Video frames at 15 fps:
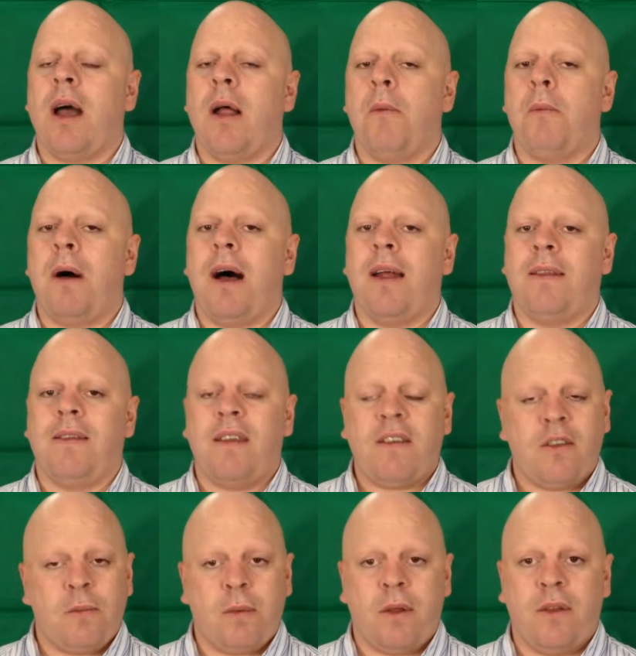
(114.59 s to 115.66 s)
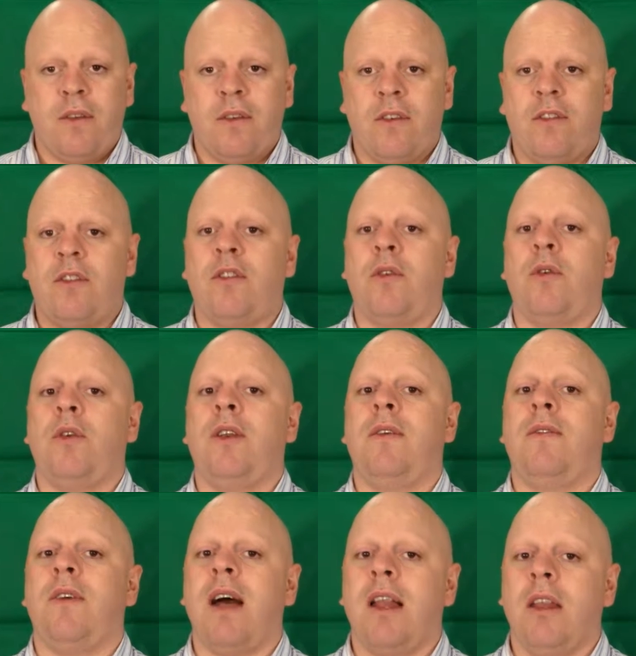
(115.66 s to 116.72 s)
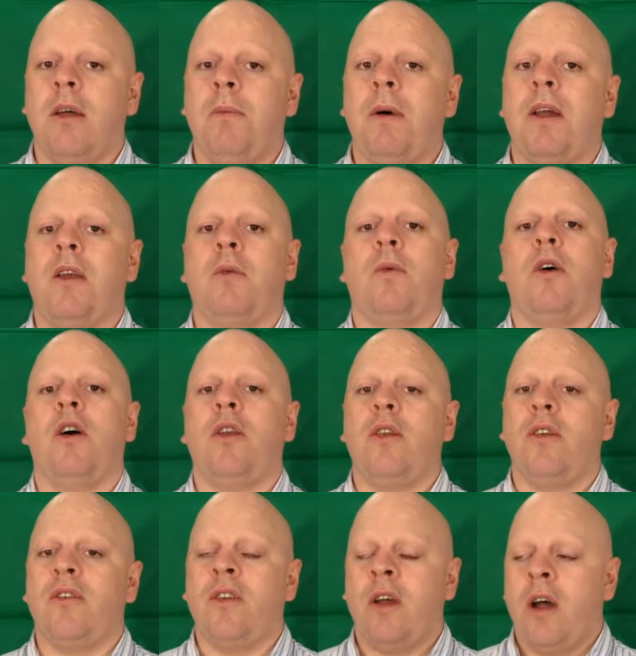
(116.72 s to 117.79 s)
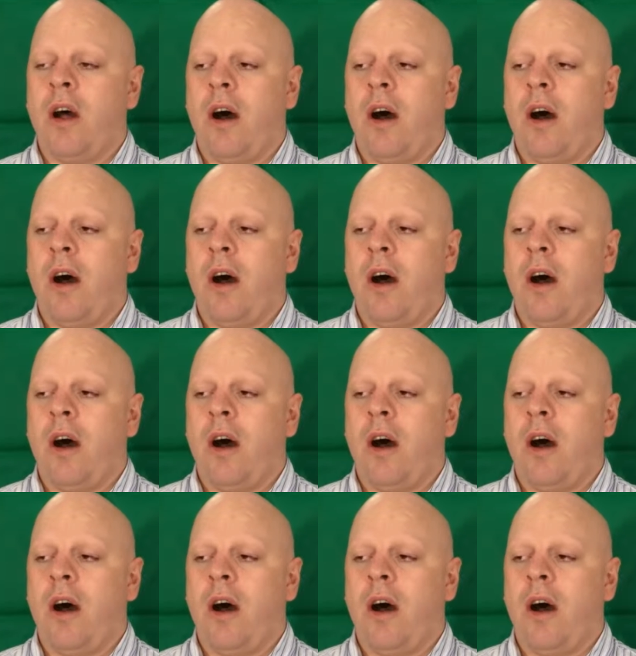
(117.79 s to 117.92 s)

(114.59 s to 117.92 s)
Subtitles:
help participants to develop an awareness